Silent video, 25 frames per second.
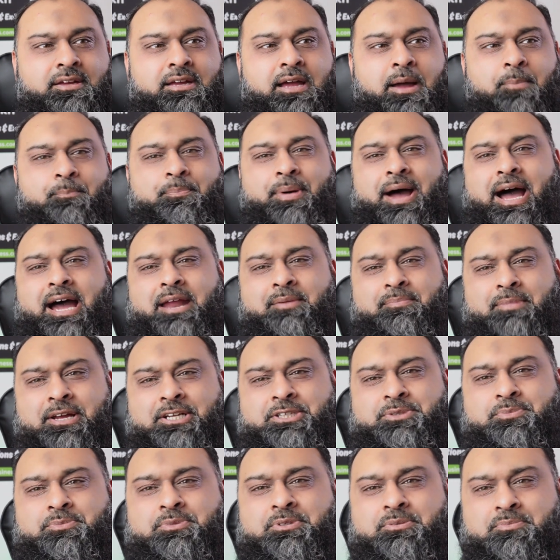A bad
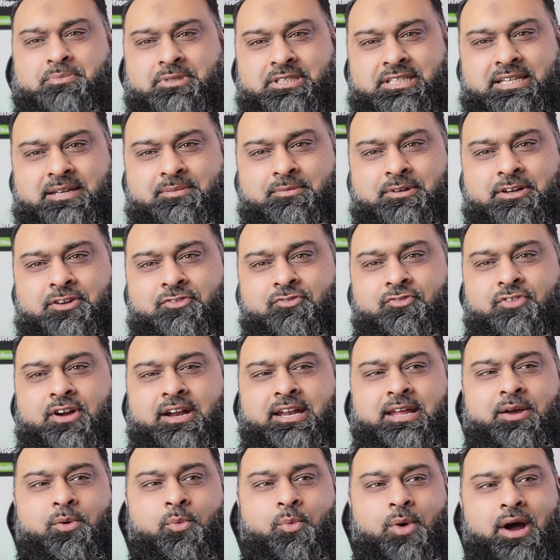management team can run
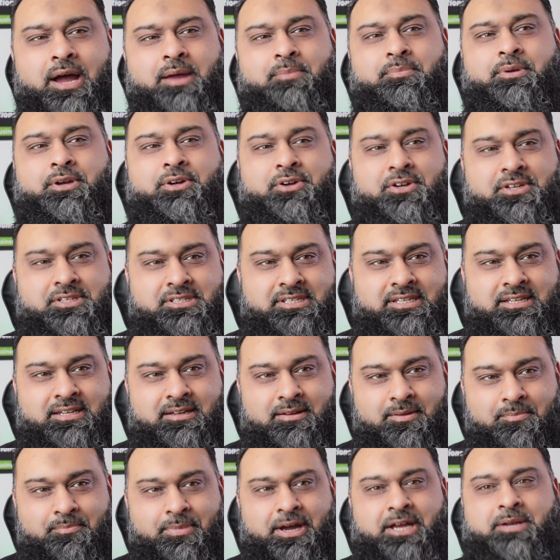it. Why? Because a
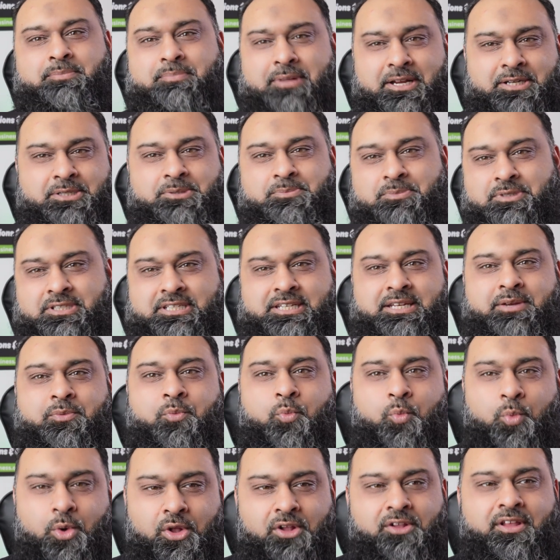bad management
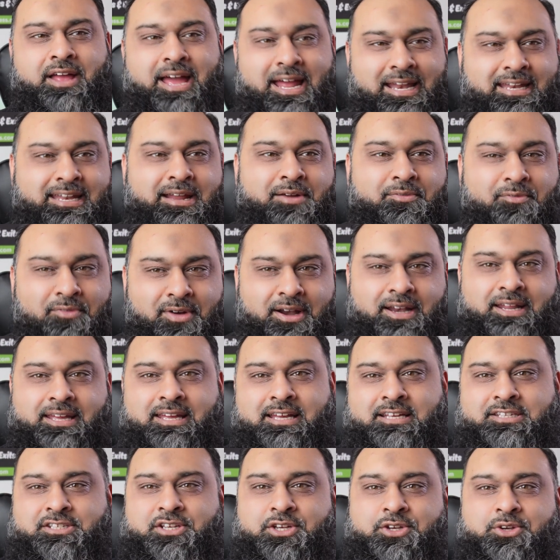team will end up running
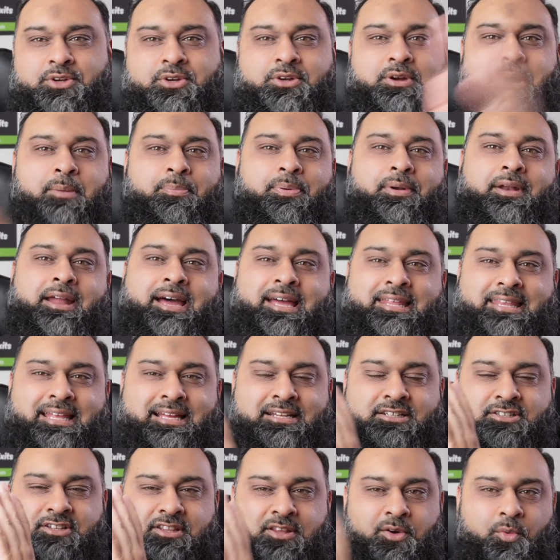it. So you apply
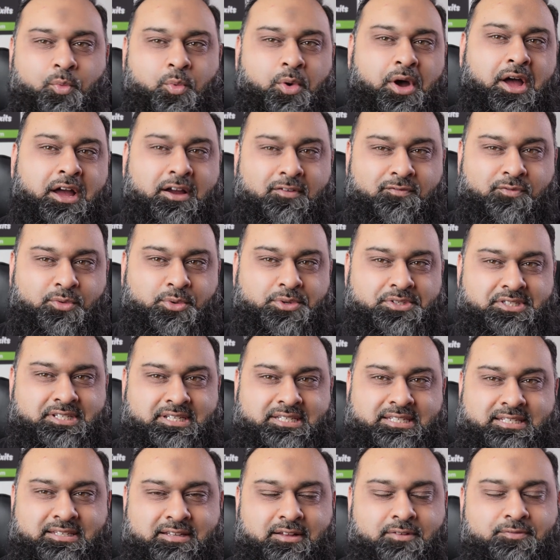that to the workforce
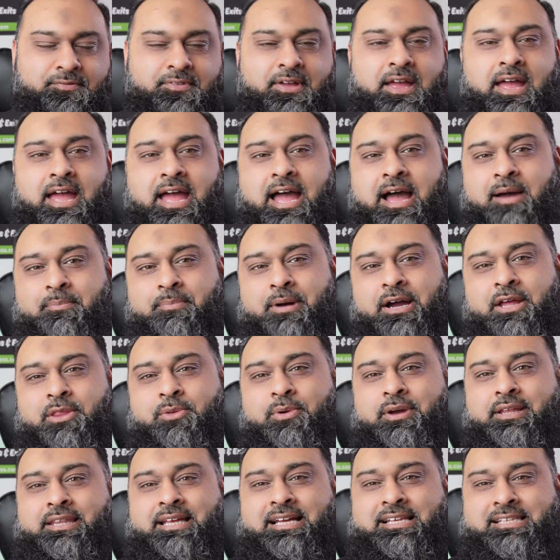itself. And by the
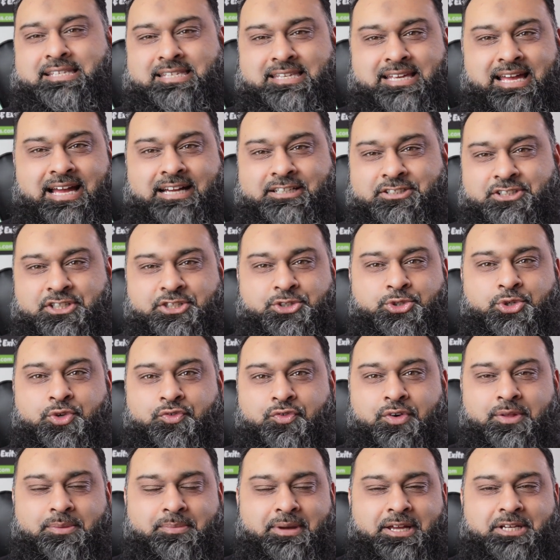way, that's actually true
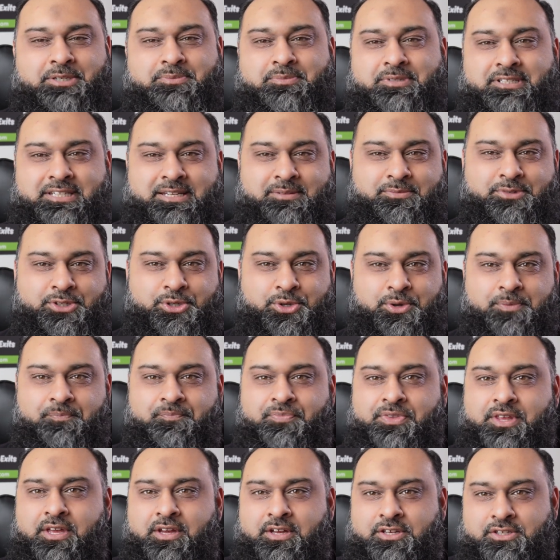for the management team too.
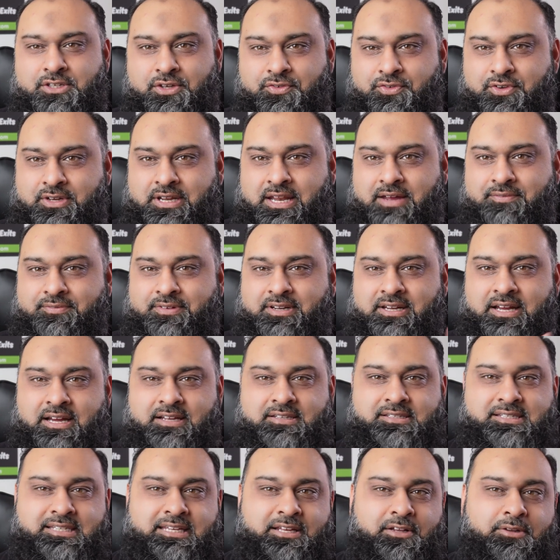So if you can have an
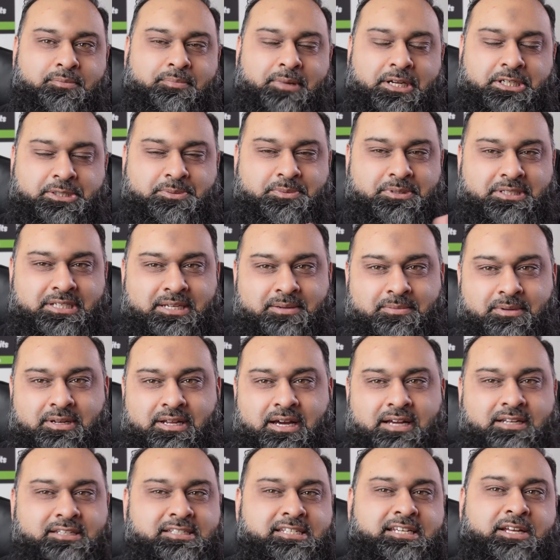unskilled management team and an
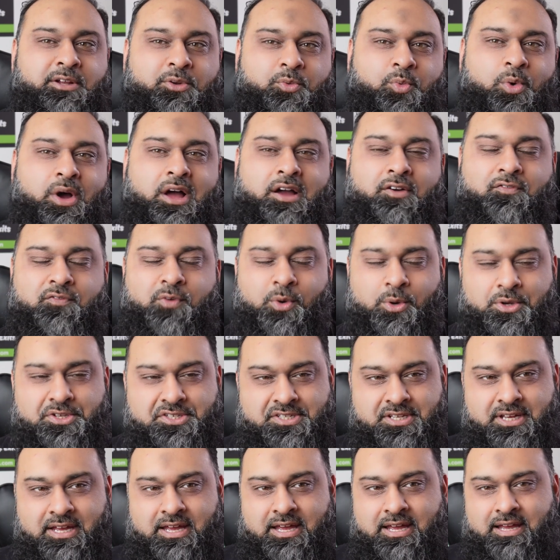unskilled
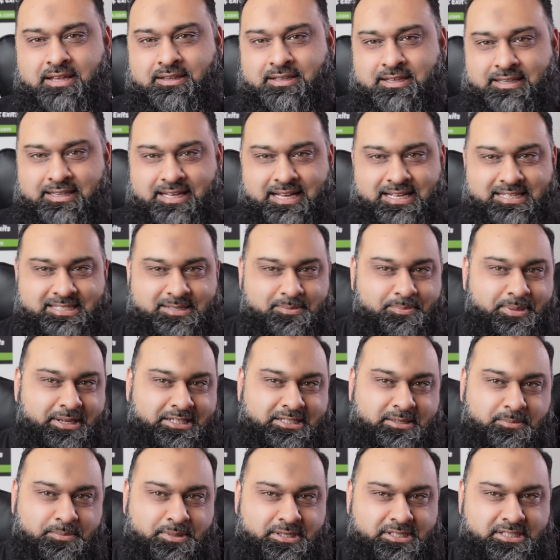workforce, then that is a
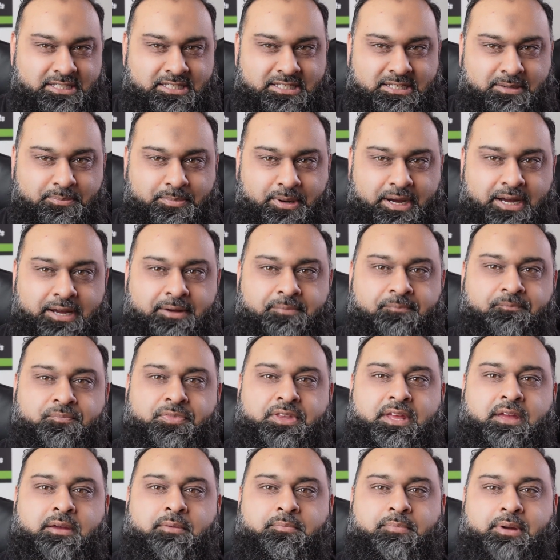better business to buy.
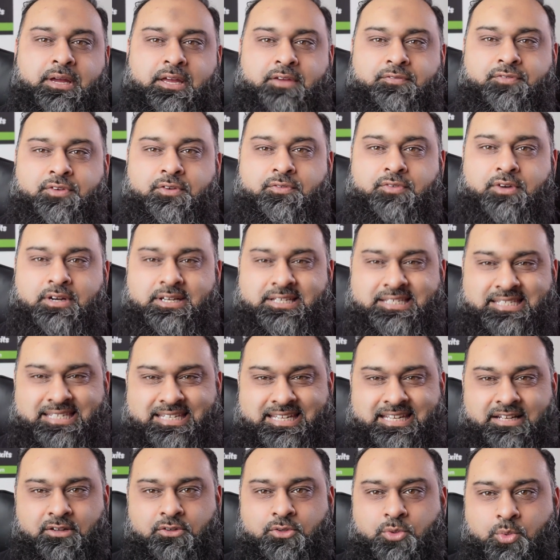But if you've got a
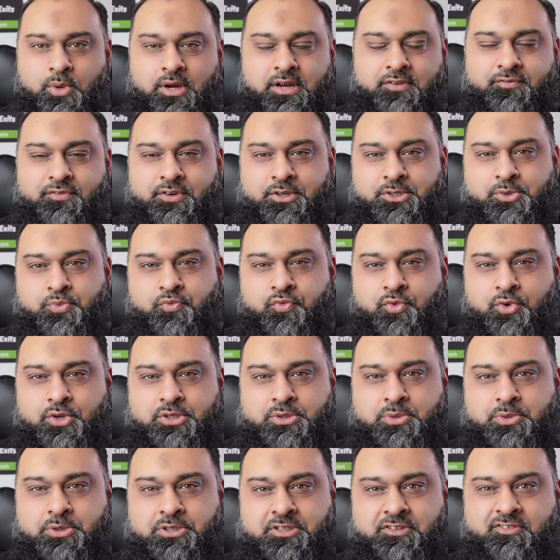skilled workforce
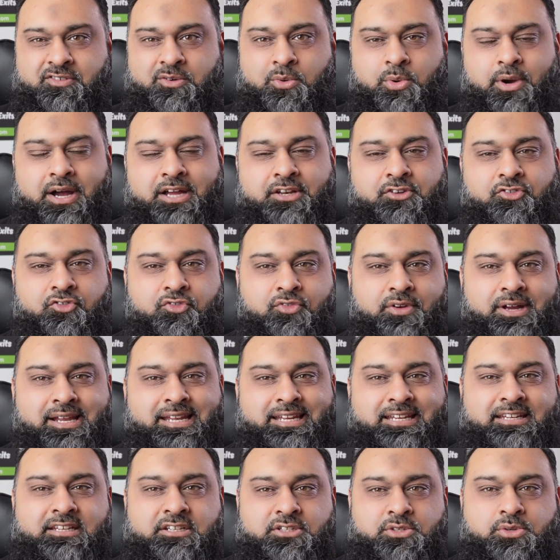which is required, you
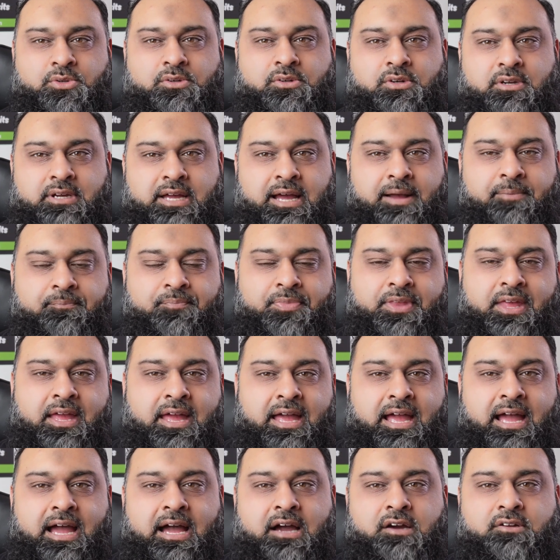really need to look at
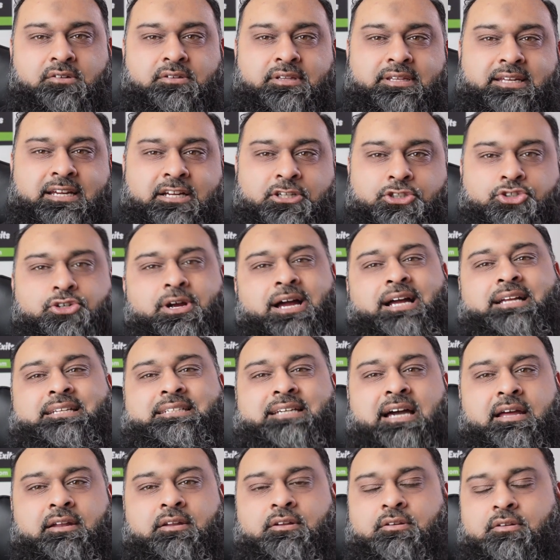how do they attract
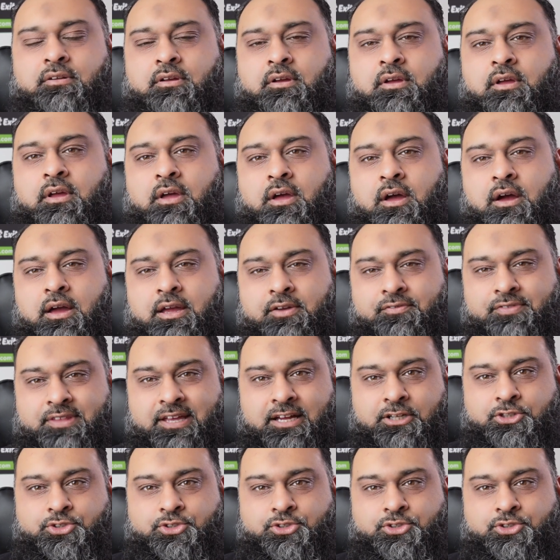talent. If they're